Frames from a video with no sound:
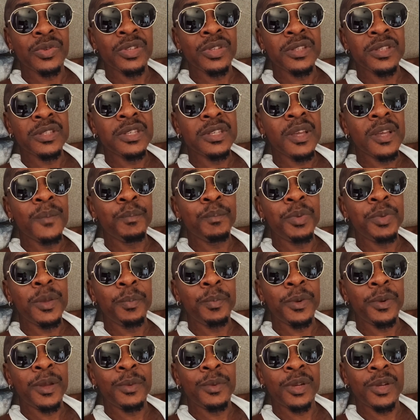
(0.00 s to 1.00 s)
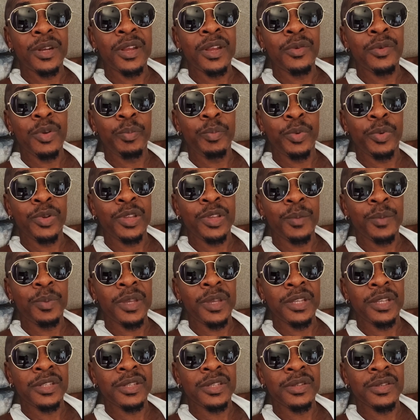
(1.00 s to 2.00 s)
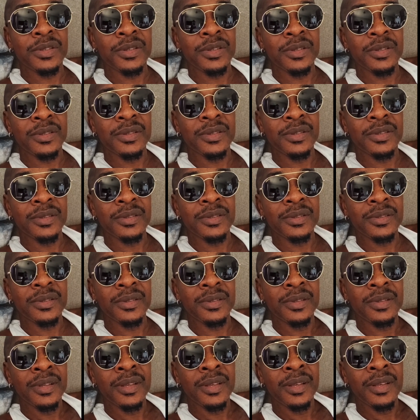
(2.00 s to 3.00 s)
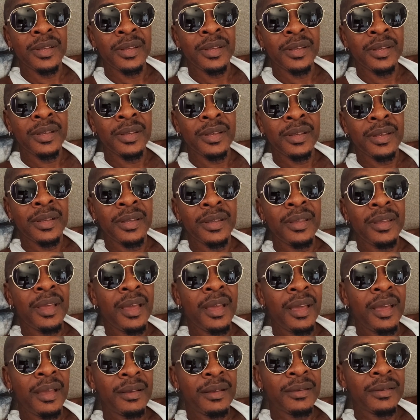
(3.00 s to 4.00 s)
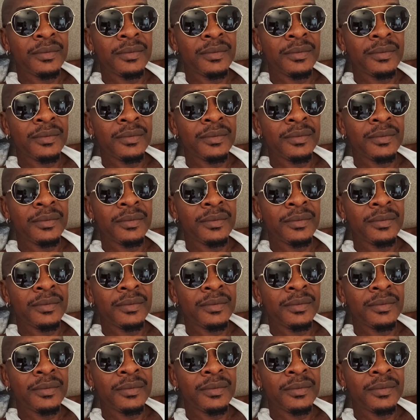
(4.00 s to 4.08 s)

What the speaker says: the same people them, you know, they report your page, you know. Yeah.